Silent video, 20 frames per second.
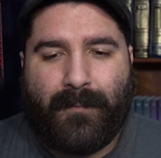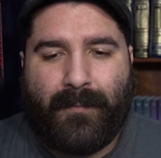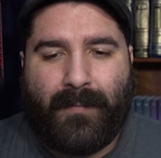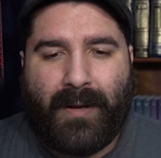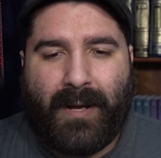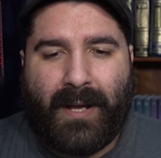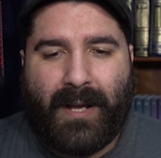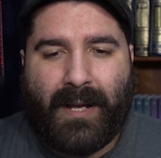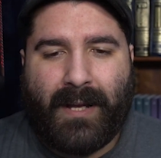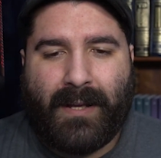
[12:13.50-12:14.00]

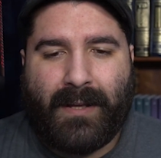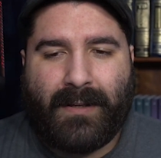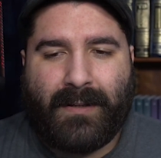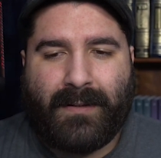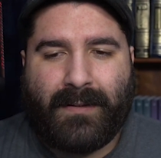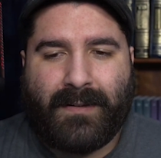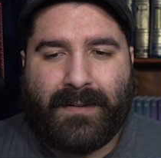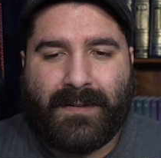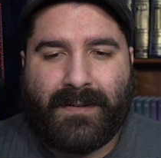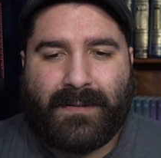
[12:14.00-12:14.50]

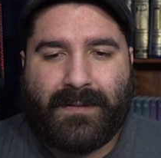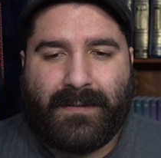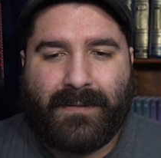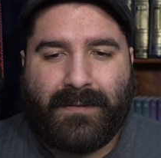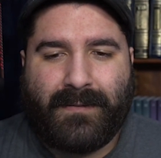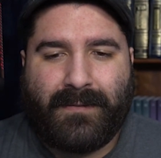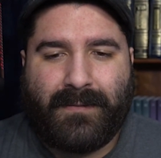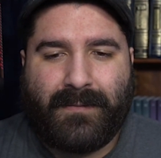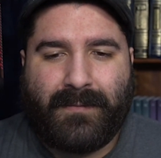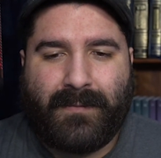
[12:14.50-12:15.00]
And
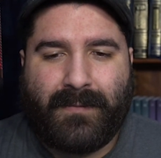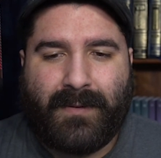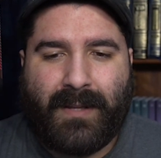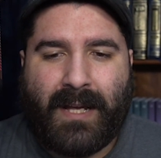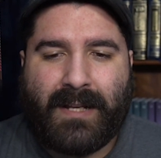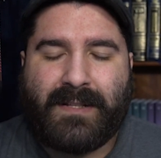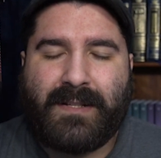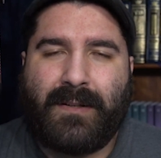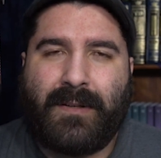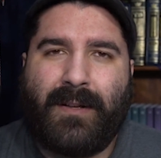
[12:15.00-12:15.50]

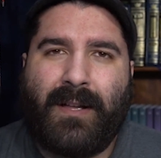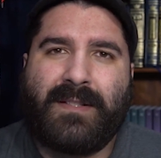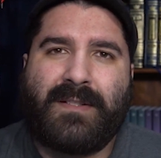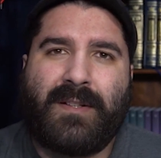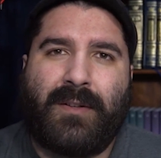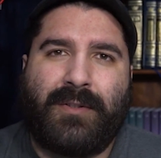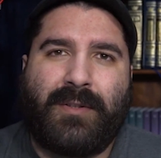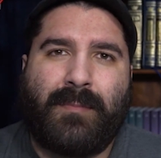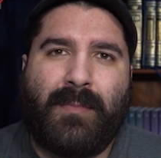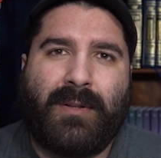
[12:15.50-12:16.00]
that's
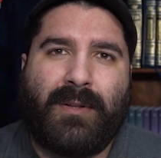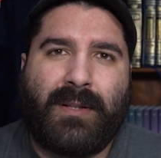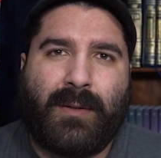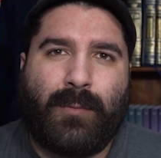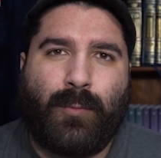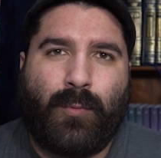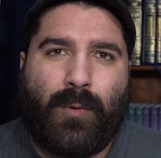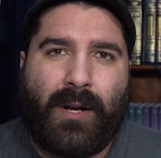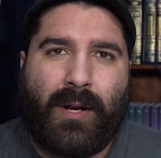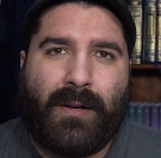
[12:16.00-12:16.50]
ultimately
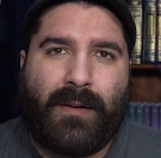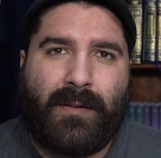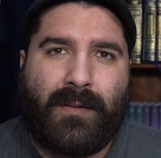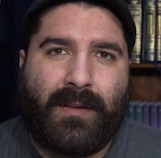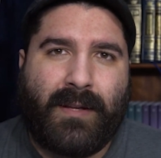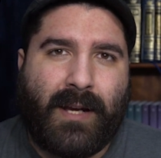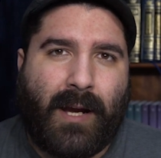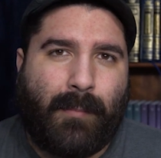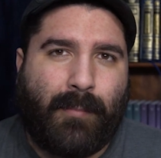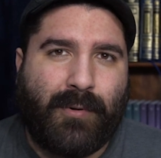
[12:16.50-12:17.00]
what
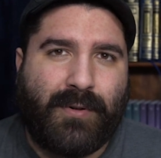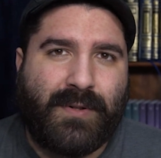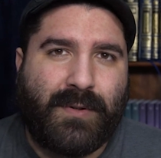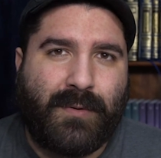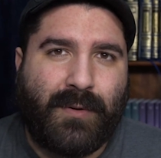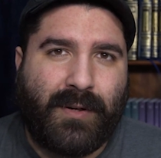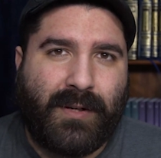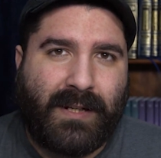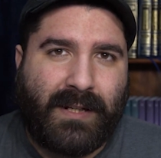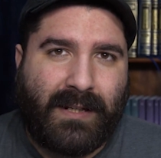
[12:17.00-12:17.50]
the
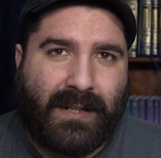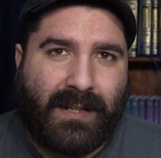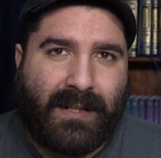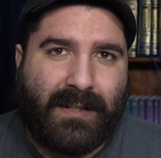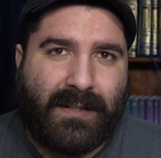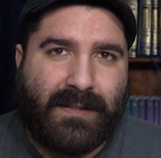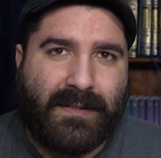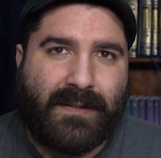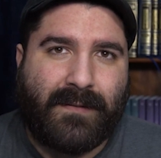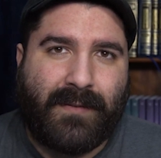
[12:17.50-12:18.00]
opportunity
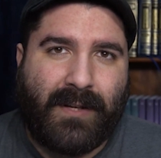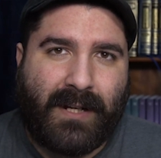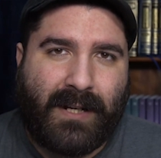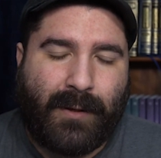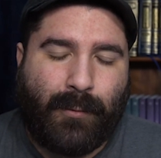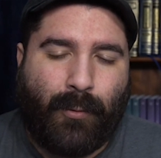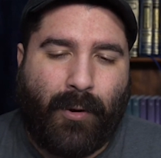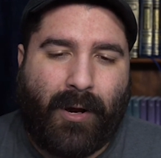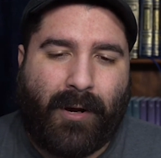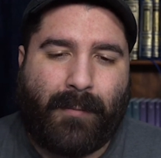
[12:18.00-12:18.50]
is of
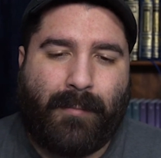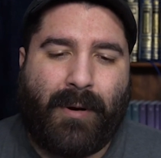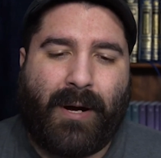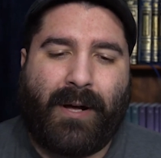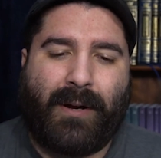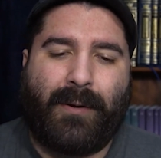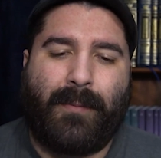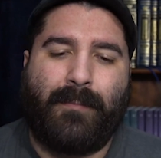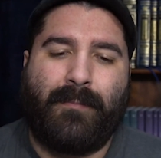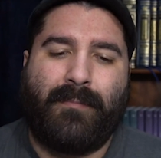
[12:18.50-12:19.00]
hitting rock
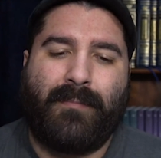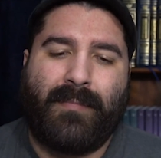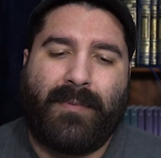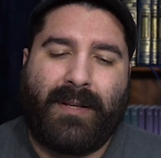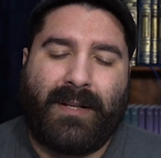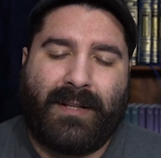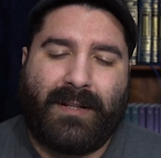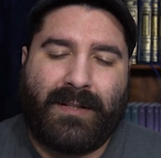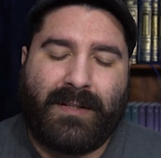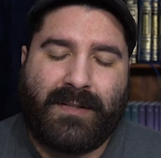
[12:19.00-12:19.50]
bottom,
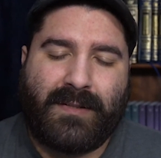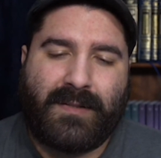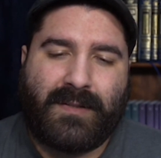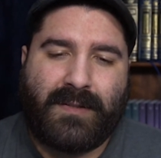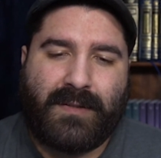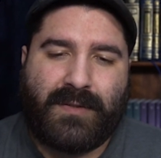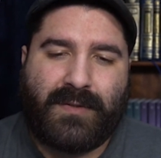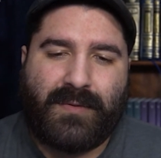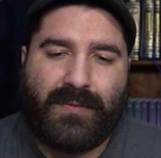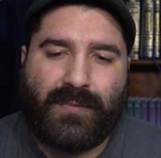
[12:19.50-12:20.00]
is
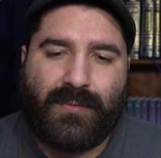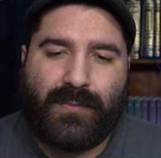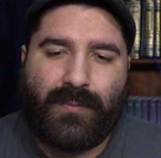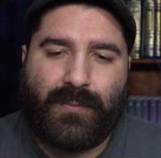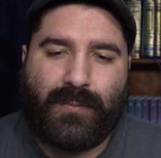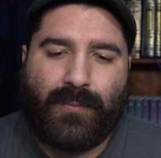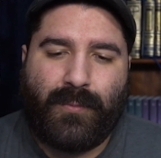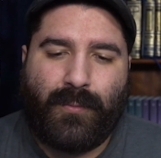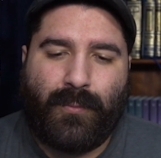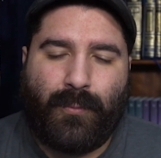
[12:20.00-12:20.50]

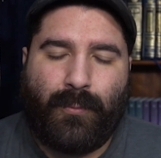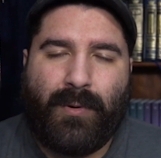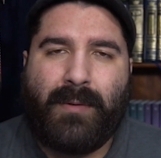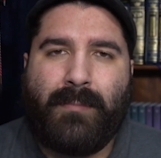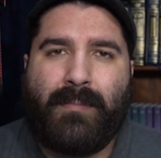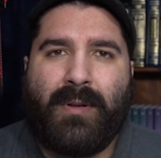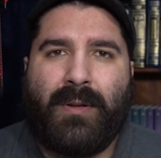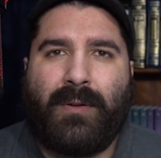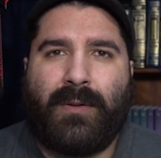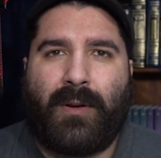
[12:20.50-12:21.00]
to
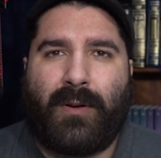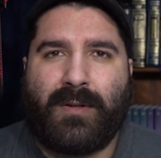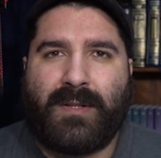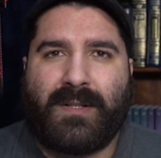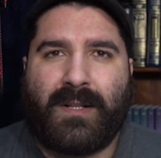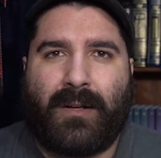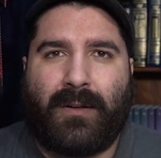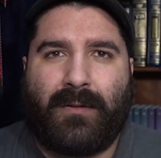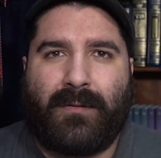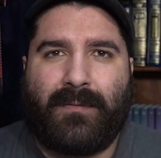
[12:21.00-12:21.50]
rebuild
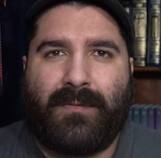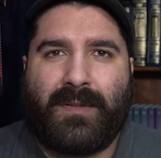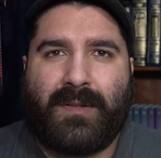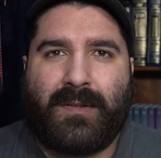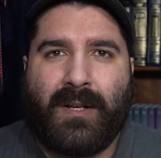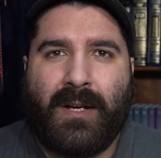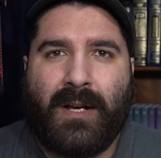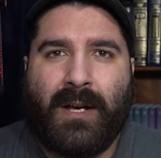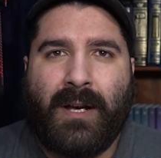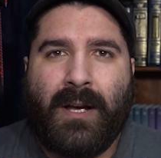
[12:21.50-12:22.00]
ourselves,
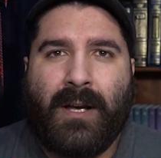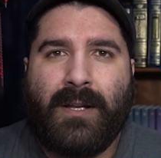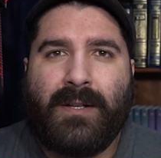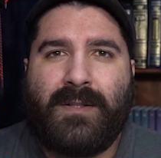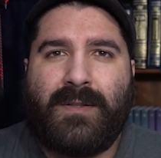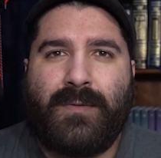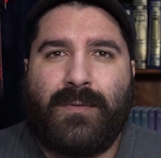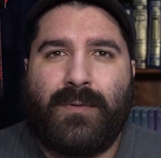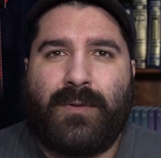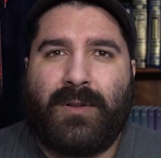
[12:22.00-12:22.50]

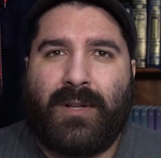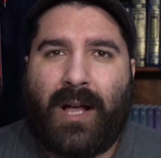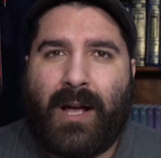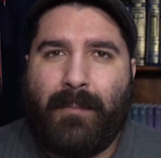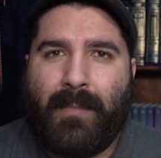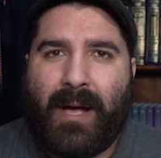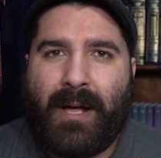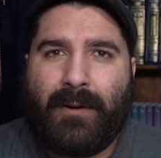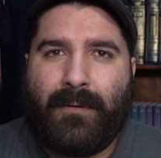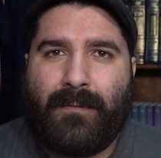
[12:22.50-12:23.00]
to
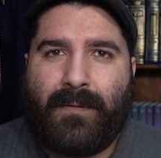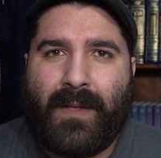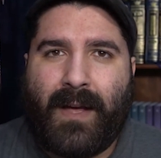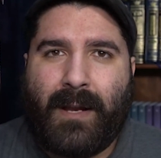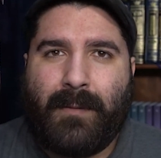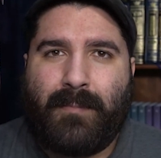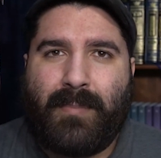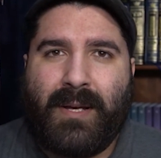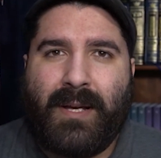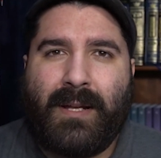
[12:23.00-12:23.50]
climb out of
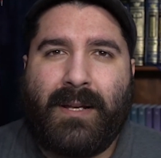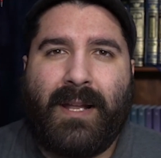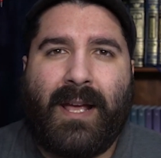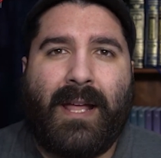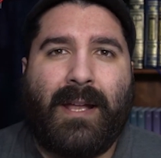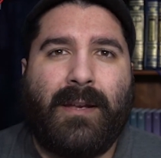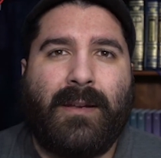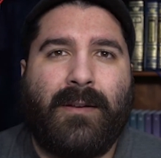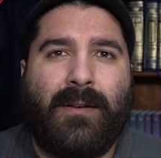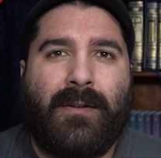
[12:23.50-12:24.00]
that pit
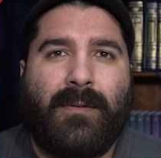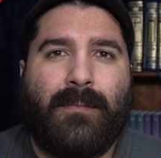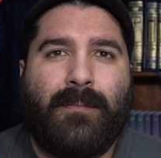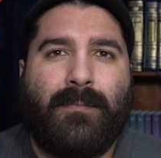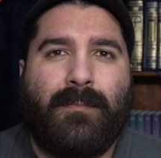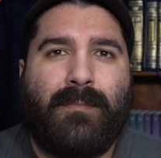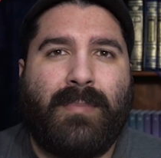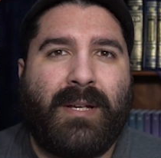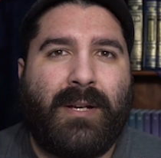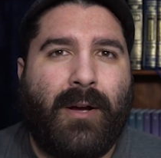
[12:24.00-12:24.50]
and
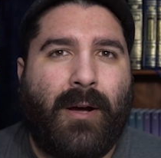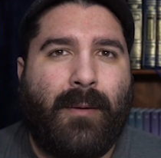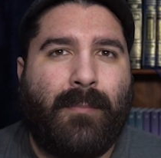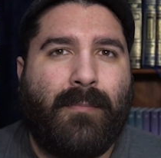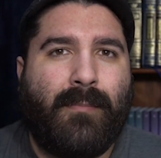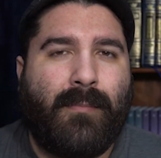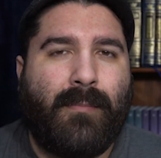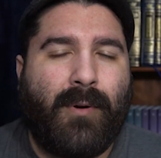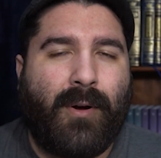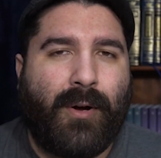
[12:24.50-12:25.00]

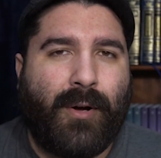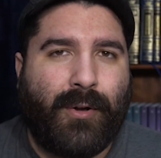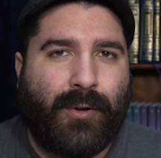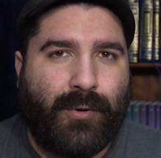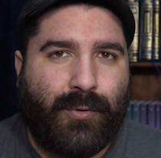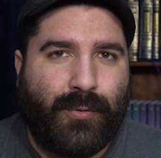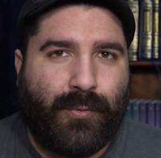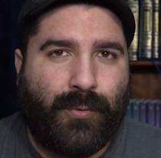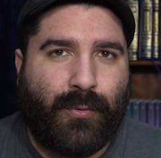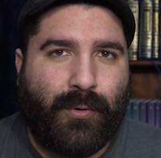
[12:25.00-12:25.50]
become a
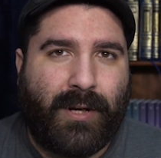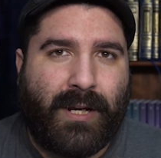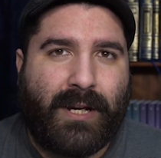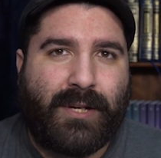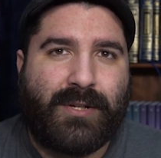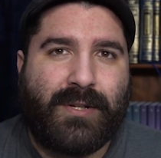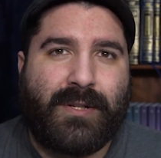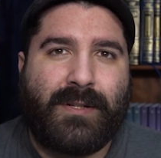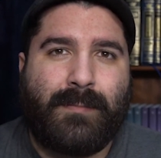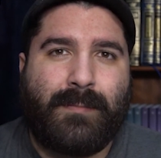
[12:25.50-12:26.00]
new
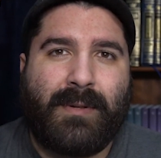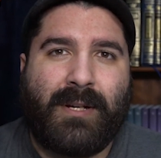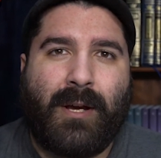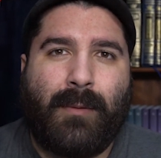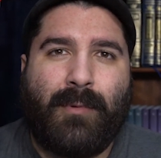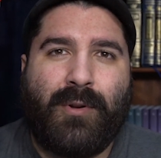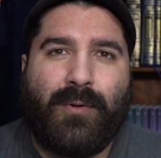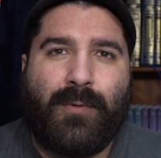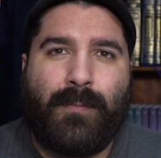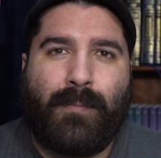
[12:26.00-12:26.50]
creation, to
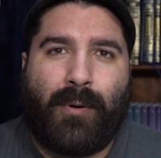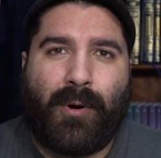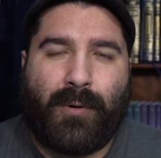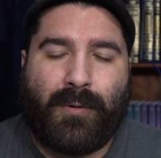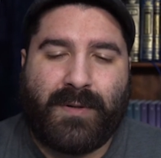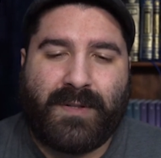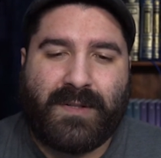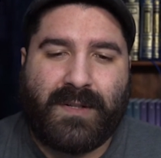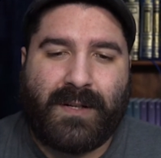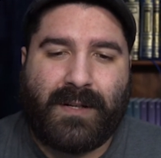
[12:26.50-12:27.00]
become a new
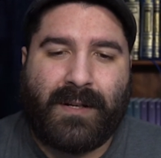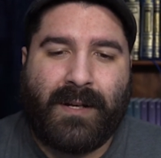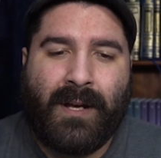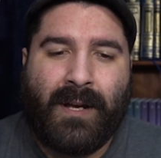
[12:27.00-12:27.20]
person,